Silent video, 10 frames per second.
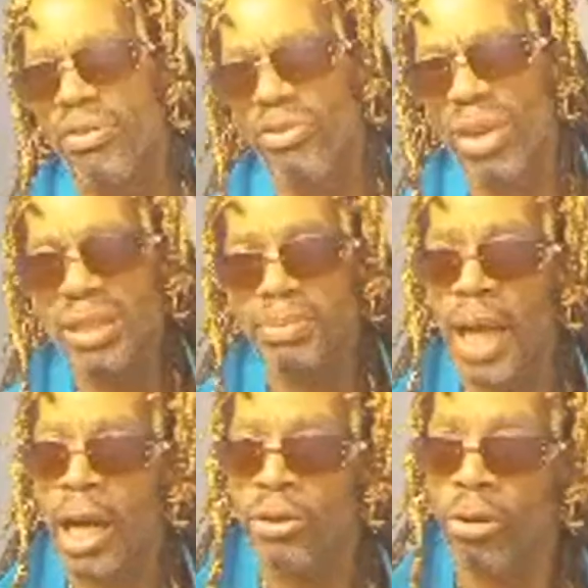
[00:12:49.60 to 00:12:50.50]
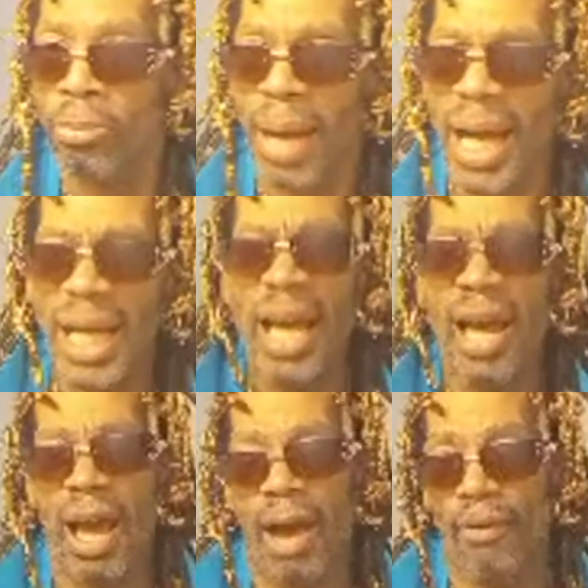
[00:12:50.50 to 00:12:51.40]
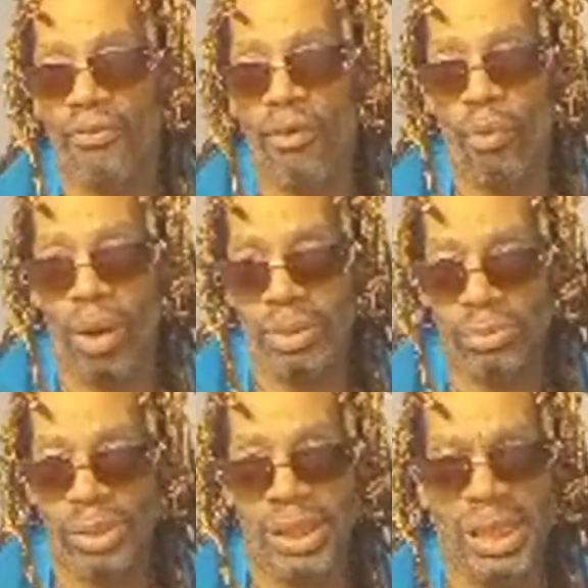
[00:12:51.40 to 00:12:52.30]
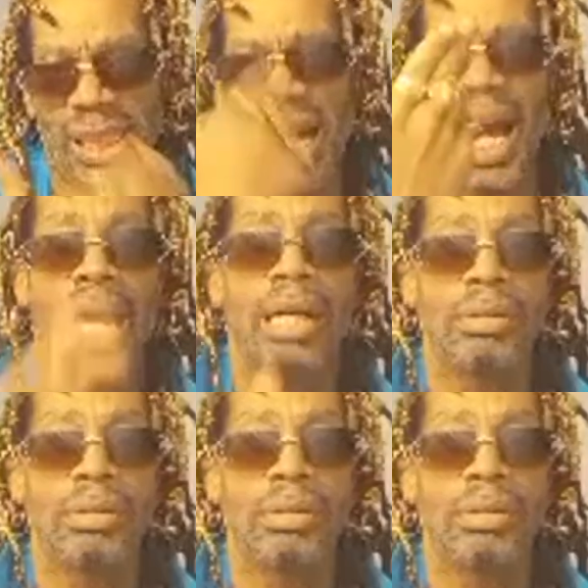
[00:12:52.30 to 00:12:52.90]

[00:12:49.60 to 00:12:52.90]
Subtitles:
friends, behind your back, and for what reason and how